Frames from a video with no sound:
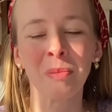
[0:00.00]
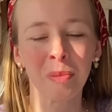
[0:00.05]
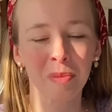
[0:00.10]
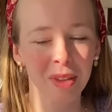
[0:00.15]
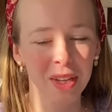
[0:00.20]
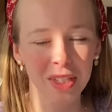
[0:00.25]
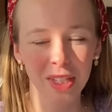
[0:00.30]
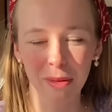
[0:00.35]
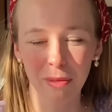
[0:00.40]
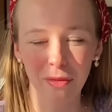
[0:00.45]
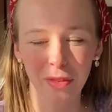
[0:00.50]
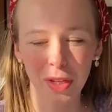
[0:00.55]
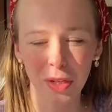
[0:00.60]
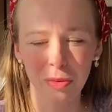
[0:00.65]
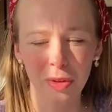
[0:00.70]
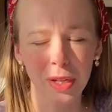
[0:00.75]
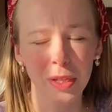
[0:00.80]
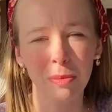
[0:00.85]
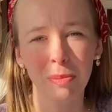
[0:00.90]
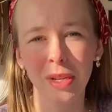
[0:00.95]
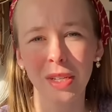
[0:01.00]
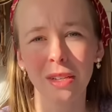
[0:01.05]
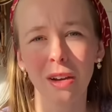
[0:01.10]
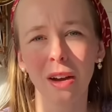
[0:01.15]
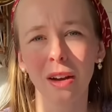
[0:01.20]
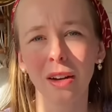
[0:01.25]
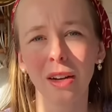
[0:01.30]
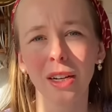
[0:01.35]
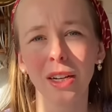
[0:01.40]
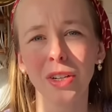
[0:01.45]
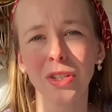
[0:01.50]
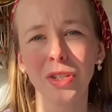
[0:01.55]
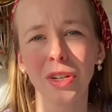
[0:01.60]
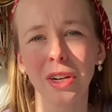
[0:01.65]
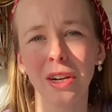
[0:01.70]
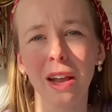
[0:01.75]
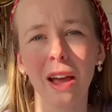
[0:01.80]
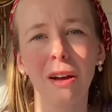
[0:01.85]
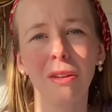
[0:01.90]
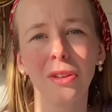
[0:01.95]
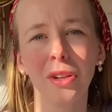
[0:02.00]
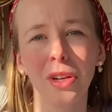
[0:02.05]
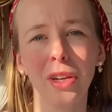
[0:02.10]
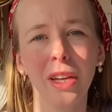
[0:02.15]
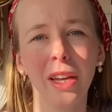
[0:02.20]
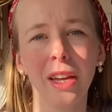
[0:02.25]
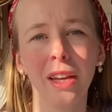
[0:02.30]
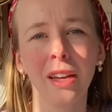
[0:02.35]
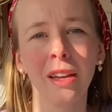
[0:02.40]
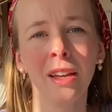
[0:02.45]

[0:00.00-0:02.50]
some of these recipes aren't going to turn out looking